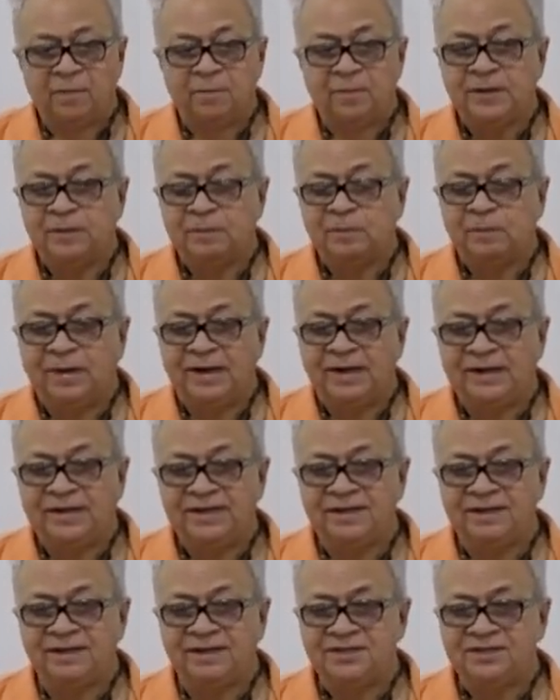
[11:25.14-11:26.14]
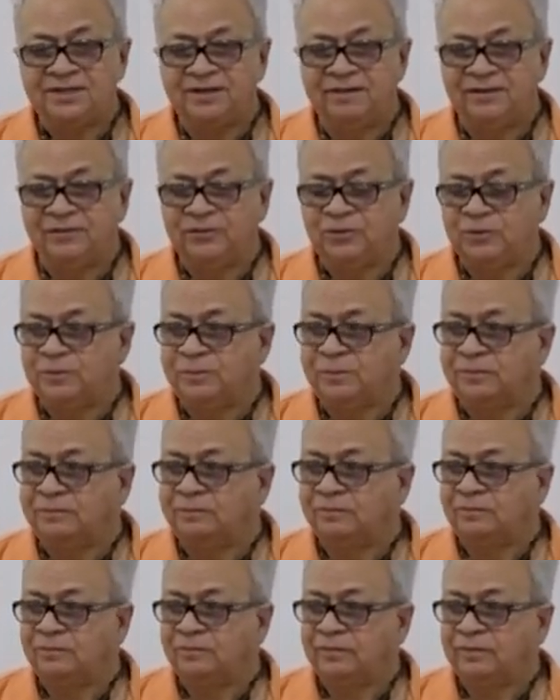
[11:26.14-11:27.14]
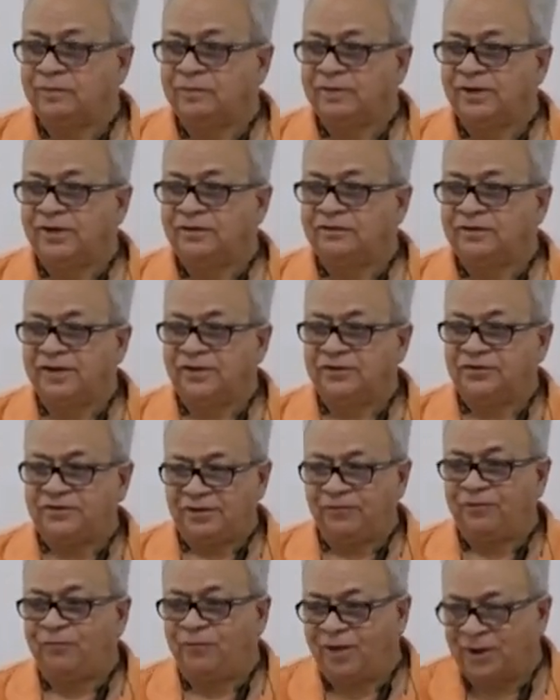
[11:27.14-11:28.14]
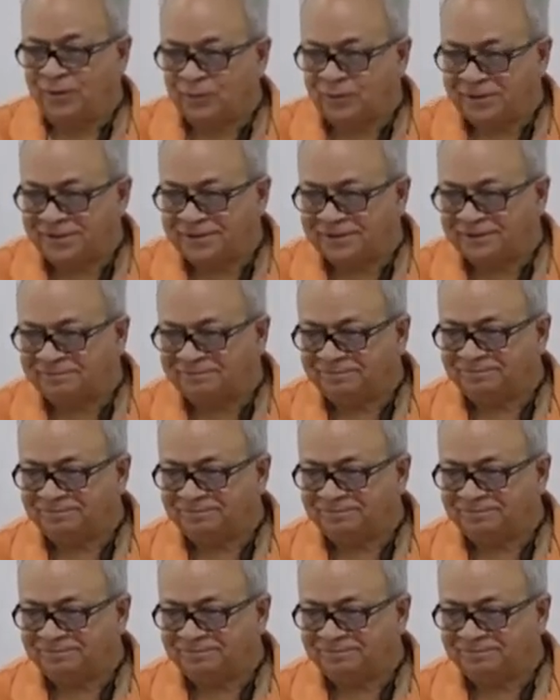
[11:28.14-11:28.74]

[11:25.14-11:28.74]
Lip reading: But multiculturalism is a step forward.